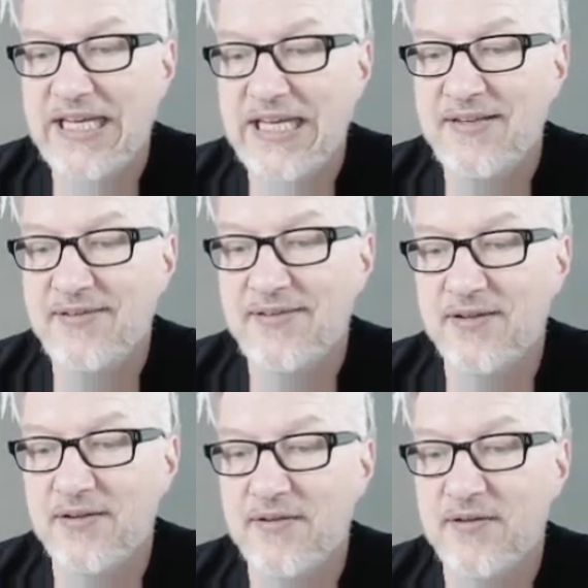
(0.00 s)

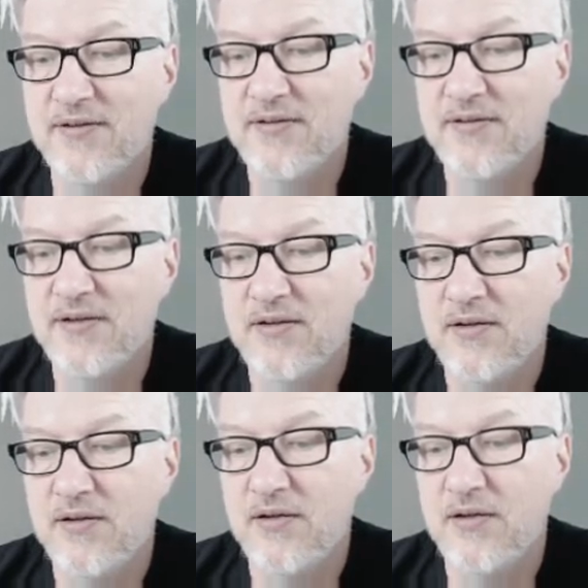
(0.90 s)
instances
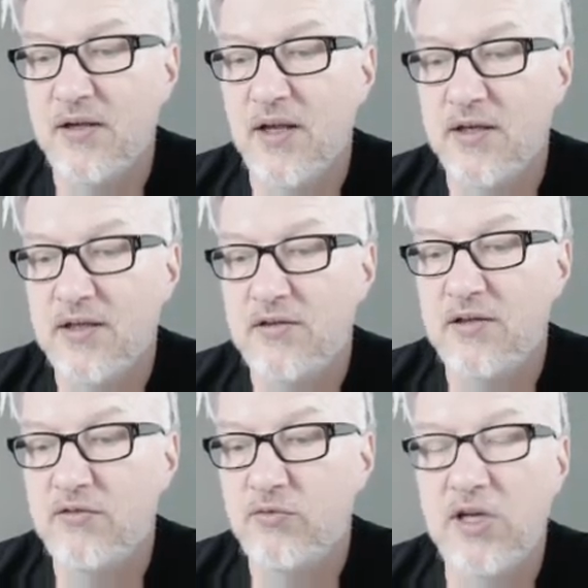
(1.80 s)
like
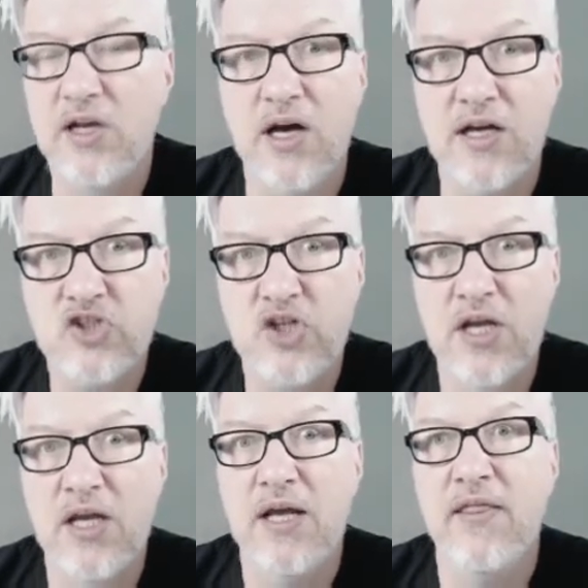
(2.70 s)
T3 large,
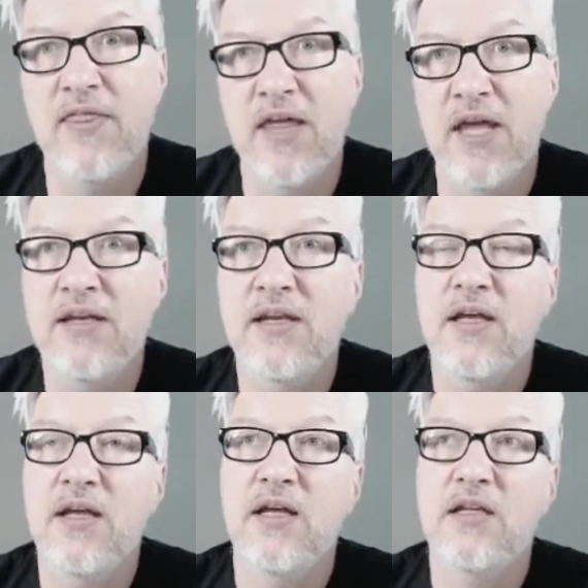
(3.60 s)
then
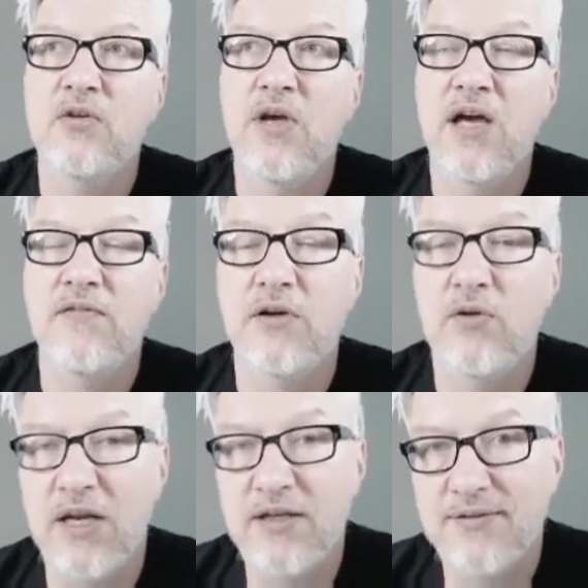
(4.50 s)
you have a
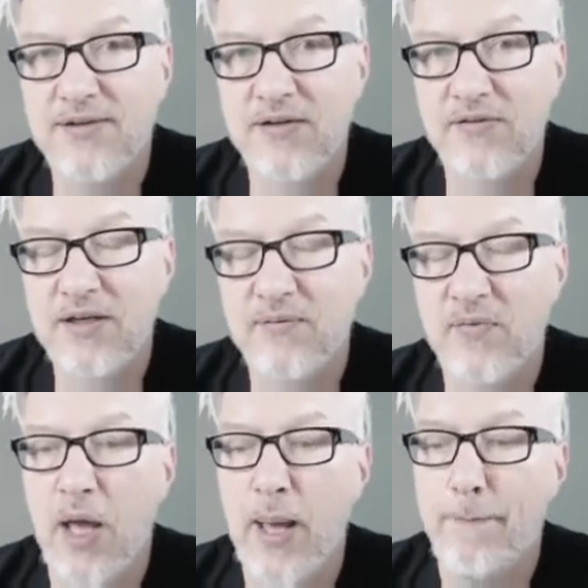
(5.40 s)
greater saving,
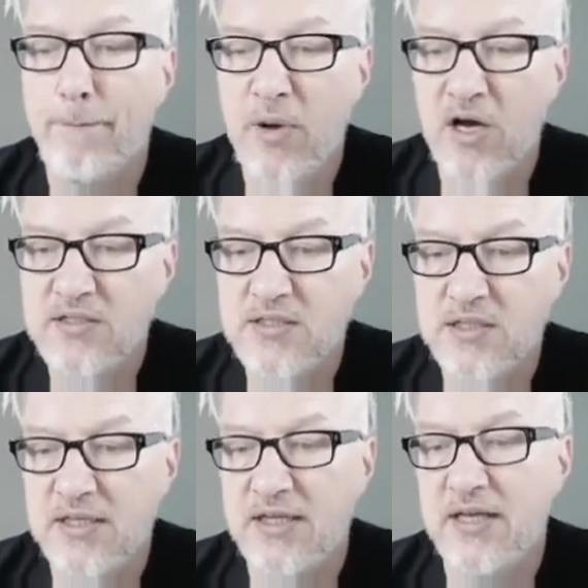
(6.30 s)
but
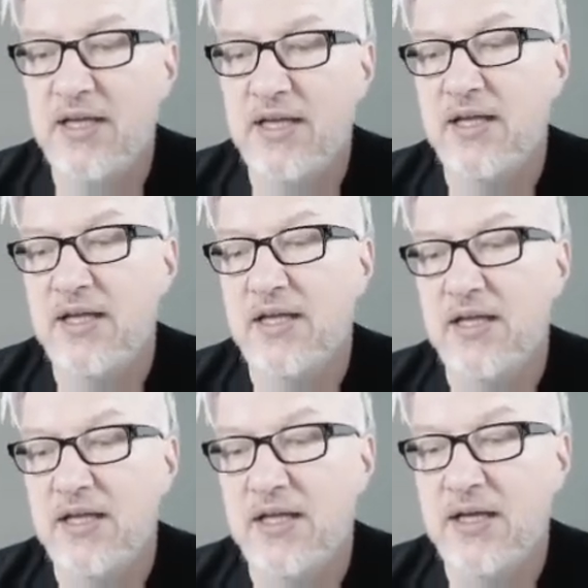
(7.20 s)

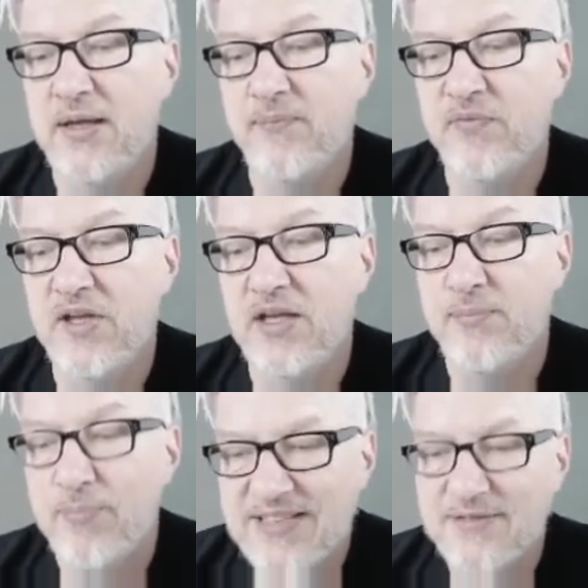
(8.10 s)
it
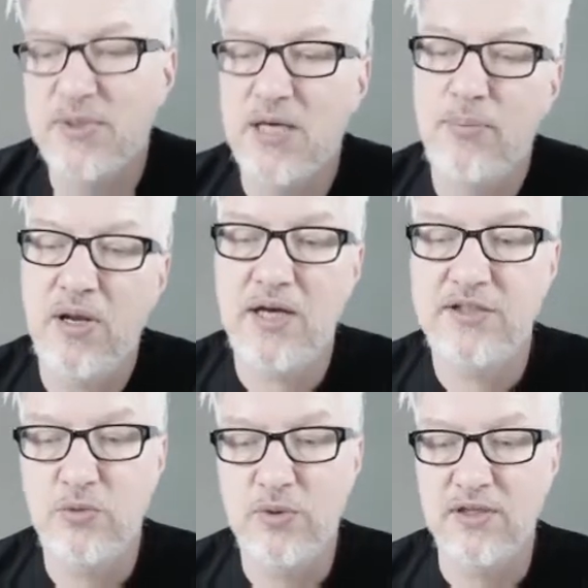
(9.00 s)
must be applied
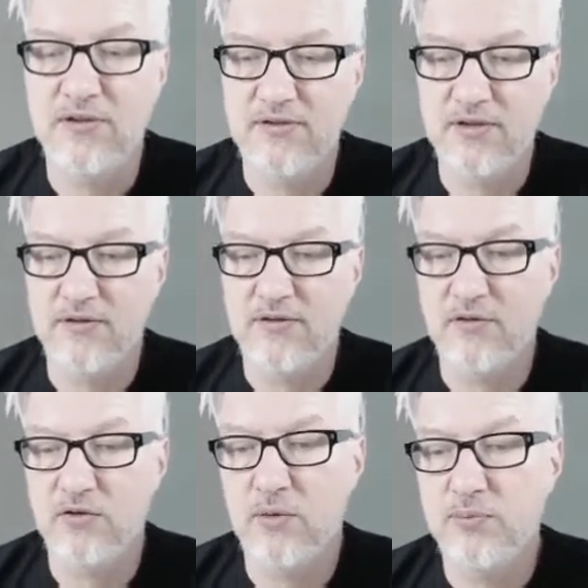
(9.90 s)
to an instance.
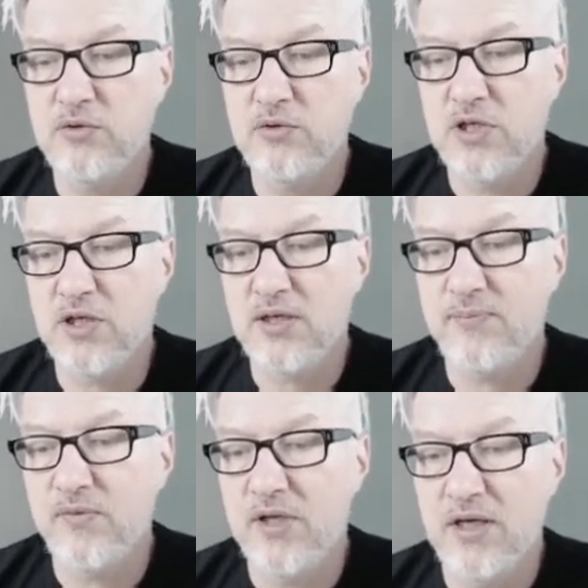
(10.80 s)
So compute time
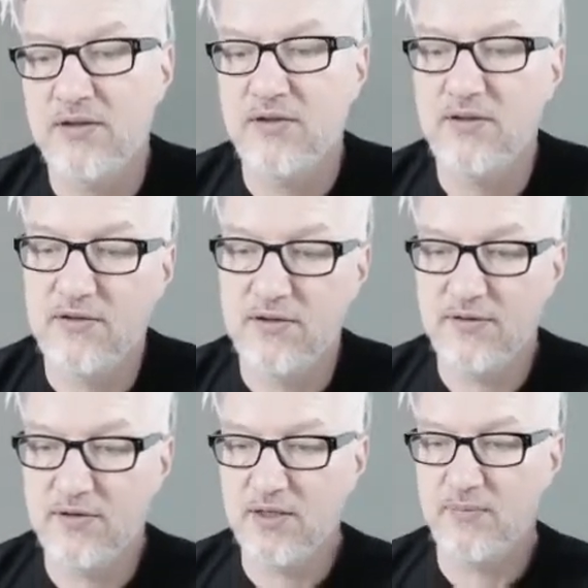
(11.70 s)
and instance
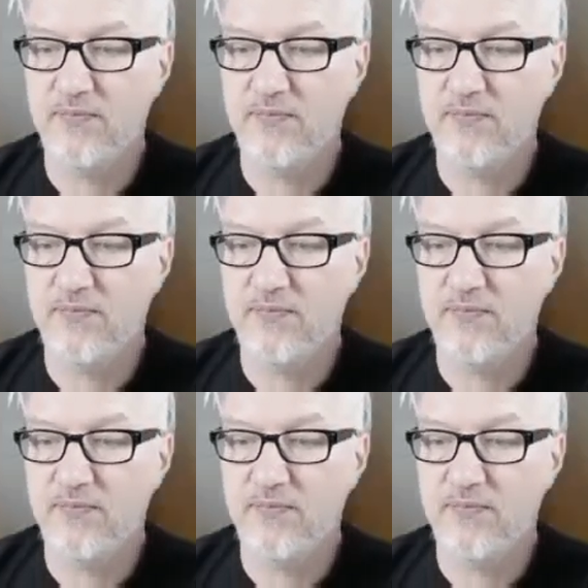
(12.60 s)
time.